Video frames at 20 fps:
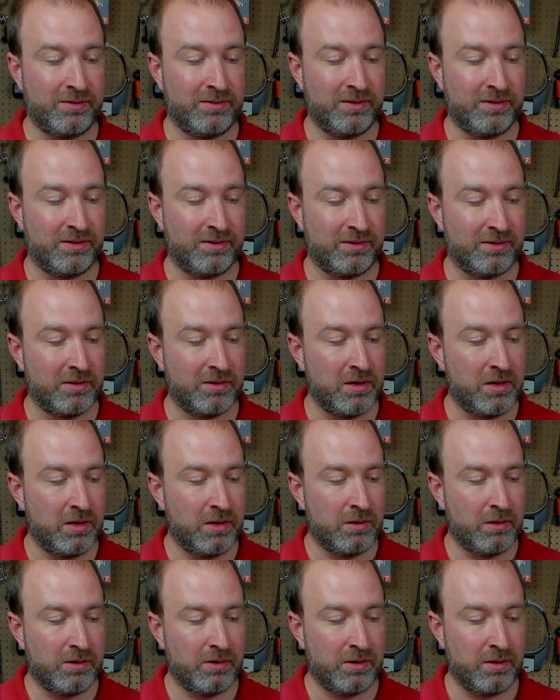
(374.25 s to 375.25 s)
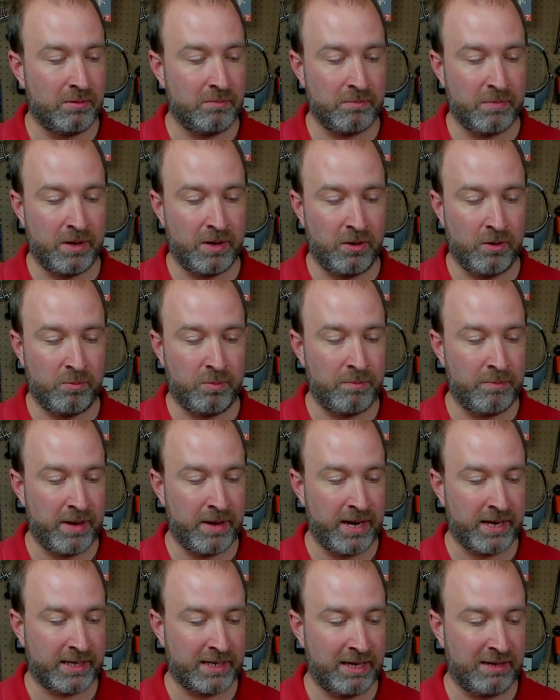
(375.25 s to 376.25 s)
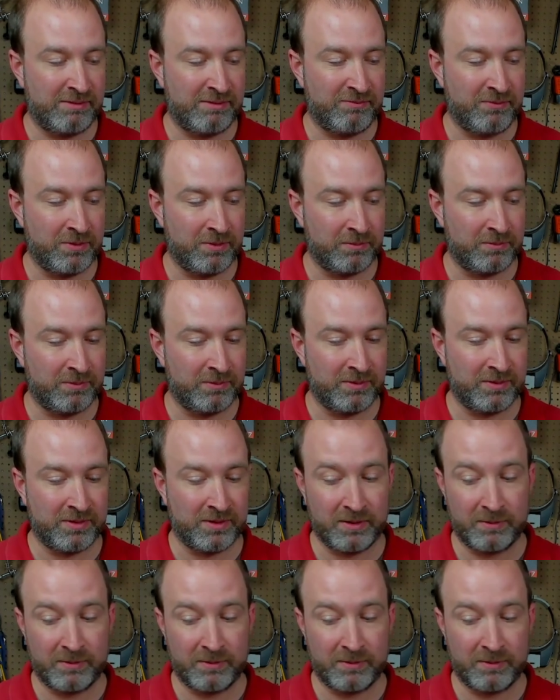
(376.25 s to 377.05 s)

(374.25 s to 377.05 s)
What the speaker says: This is my open back headphones.